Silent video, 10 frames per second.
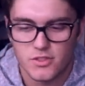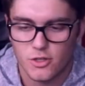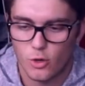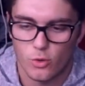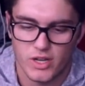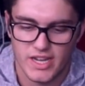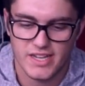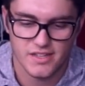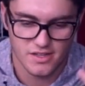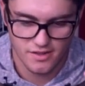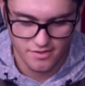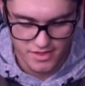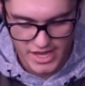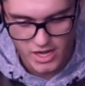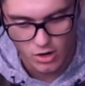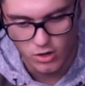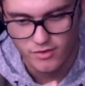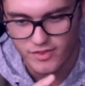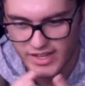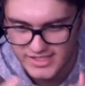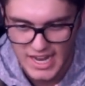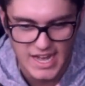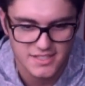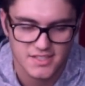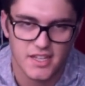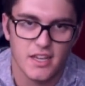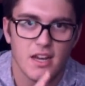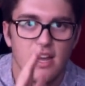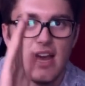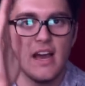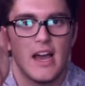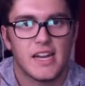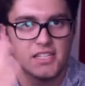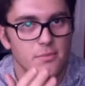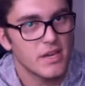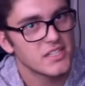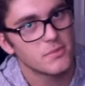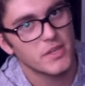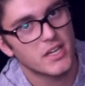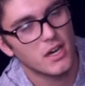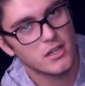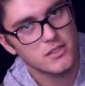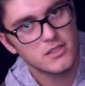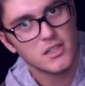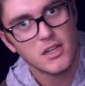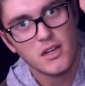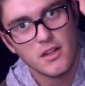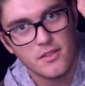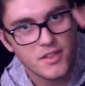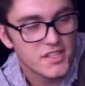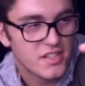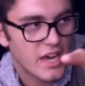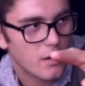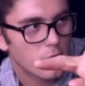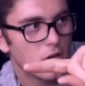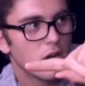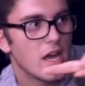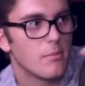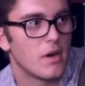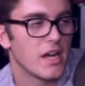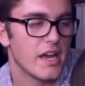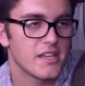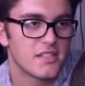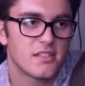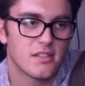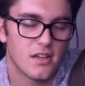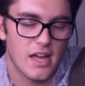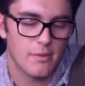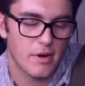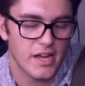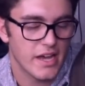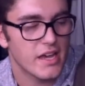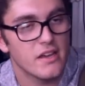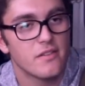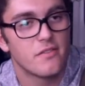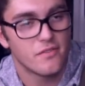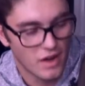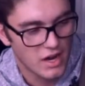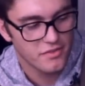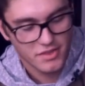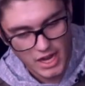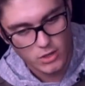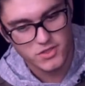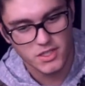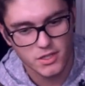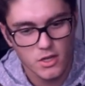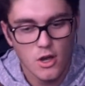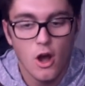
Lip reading: So they are fantastic, and it's amazing because this camera and my A5000